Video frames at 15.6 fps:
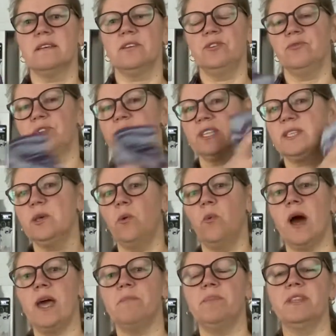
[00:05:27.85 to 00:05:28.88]
you just
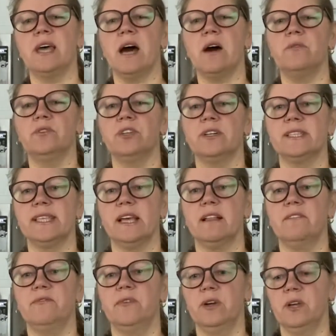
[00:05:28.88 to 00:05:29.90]
wipe it down
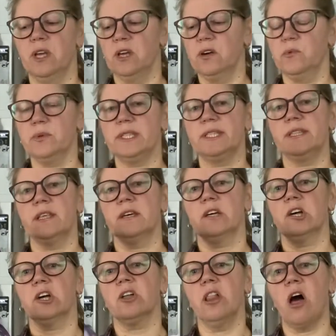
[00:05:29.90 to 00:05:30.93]
yourself with
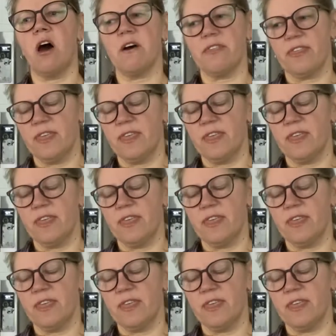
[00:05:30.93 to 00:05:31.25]
the cloth.